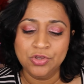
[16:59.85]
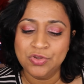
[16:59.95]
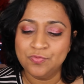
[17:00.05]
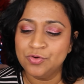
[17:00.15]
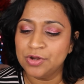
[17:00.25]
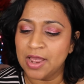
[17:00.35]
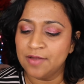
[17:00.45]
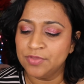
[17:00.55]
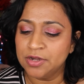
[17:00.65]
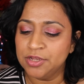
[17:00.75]
you wouldn't
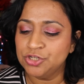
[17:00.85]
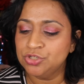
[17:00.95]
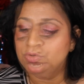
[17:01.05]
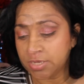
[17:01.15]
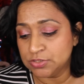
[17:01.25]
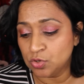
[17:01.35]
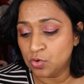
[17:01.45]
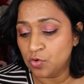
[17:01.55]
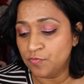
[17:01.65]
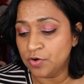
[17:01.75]
have that issue. So
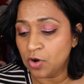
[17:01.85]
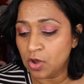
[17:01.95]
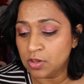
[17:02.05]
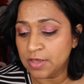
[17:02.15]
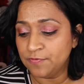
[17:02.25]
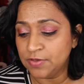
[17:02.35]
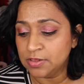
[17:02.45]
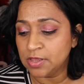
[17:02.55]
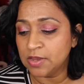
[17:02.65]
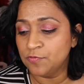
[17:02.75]
overall, I
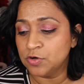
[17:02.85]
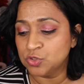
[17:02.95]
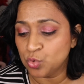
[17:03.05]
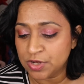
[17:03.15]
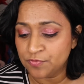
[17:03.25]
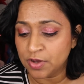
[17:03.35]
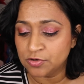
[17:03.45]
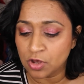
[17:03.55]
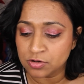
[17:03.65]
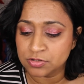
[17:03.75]
feel like for
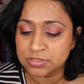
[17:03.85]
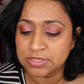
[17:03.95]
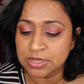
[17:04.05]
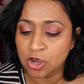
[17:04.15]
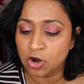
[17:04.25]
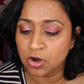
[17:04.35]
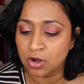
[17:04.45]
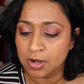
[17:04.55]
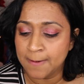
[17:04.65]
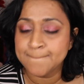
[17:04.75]
$25 they
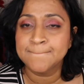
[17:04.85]
are